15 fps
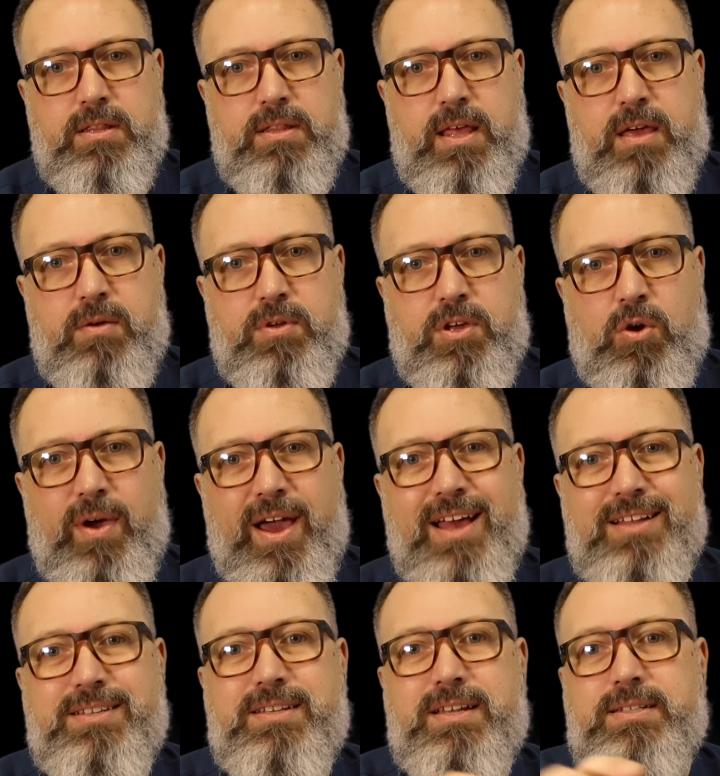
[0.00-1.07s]
There we go. I
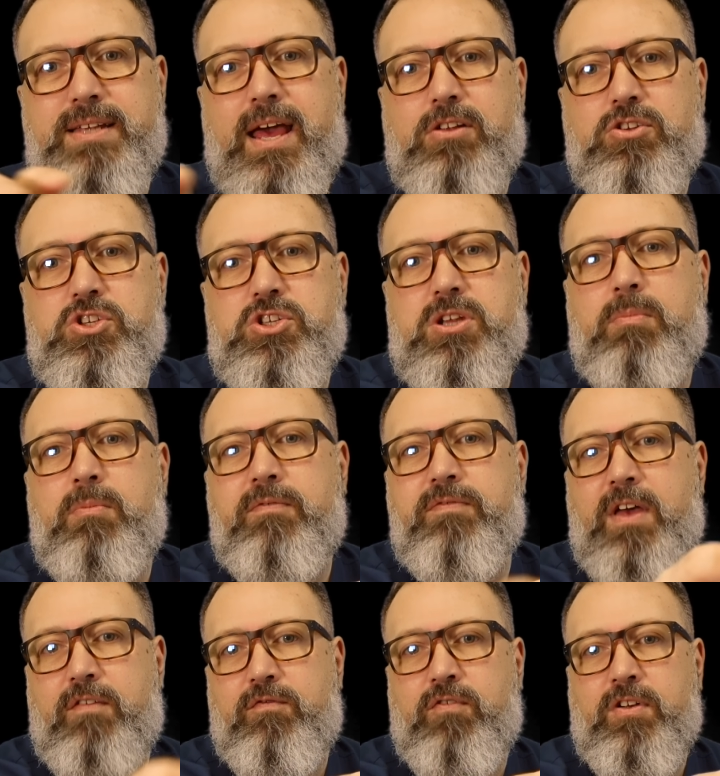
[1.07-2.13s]
had to detach some of
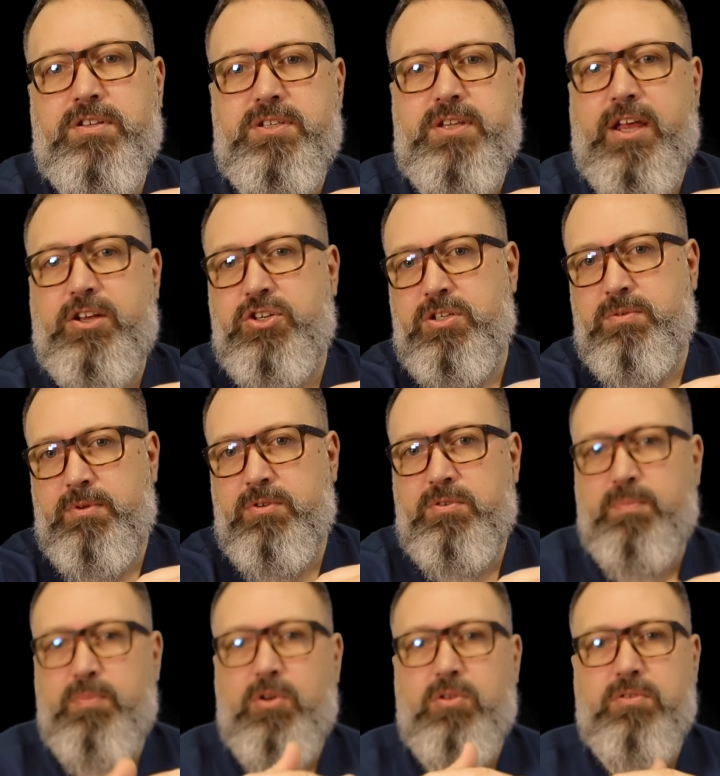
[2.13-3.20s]
that front section to be able
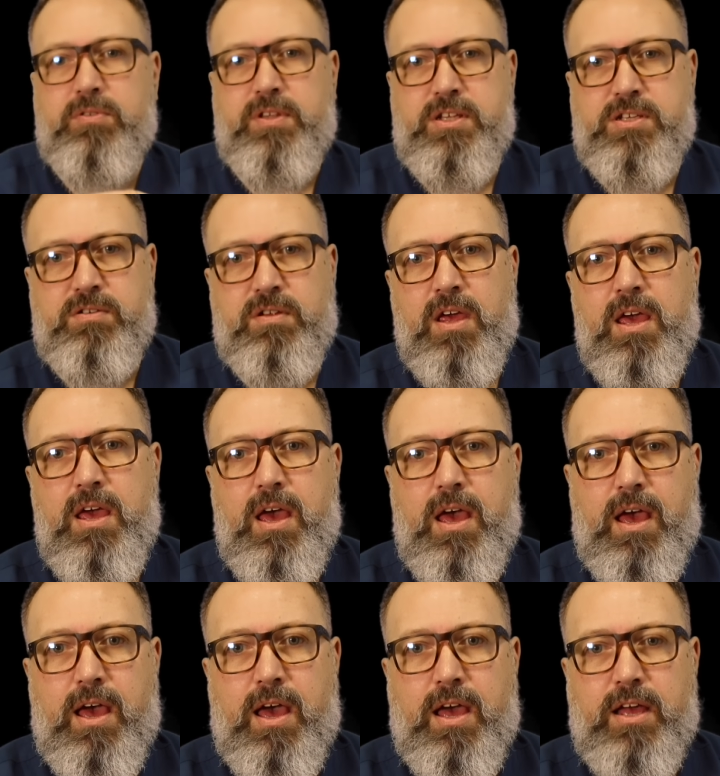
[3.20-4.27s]
to pull this
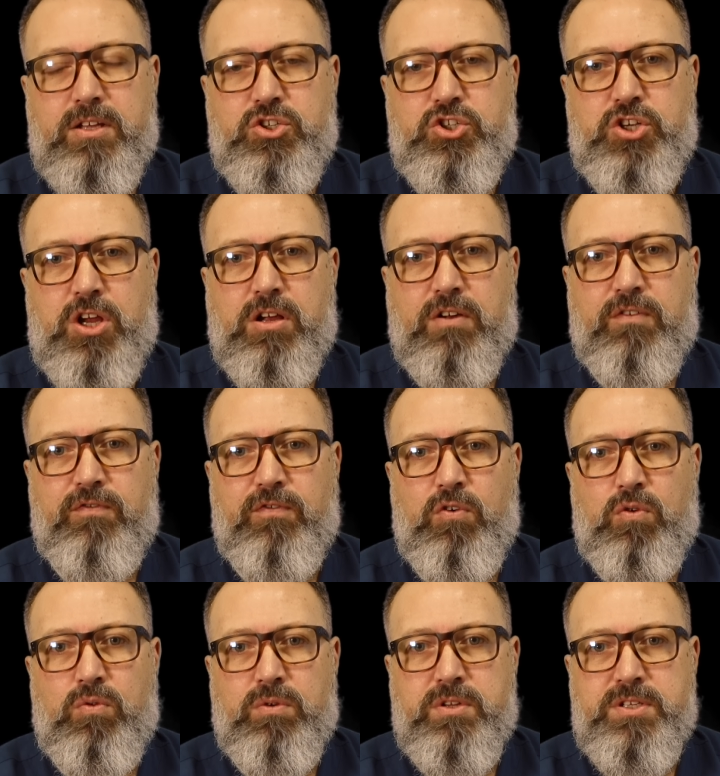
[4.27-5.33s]
uh, chunk
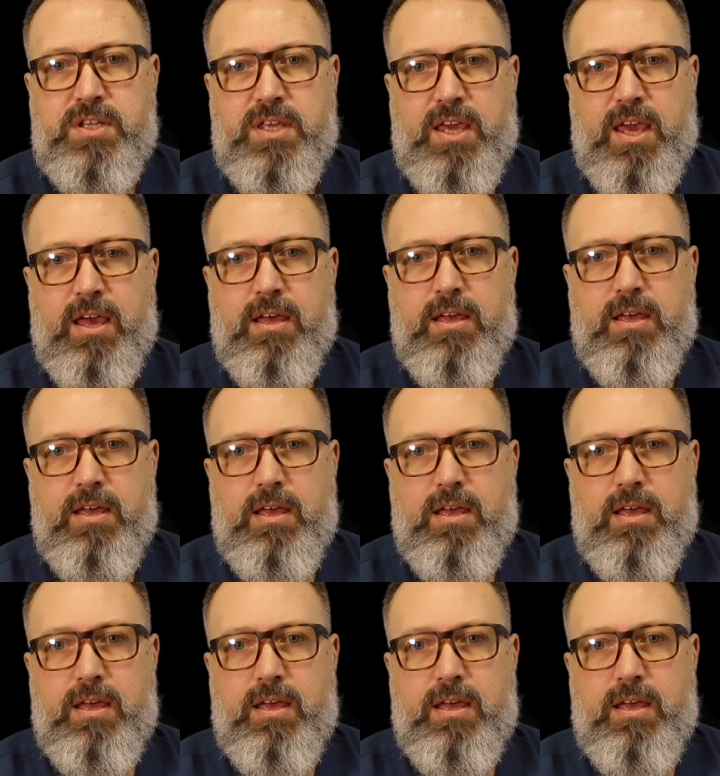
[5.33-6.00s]
forwards here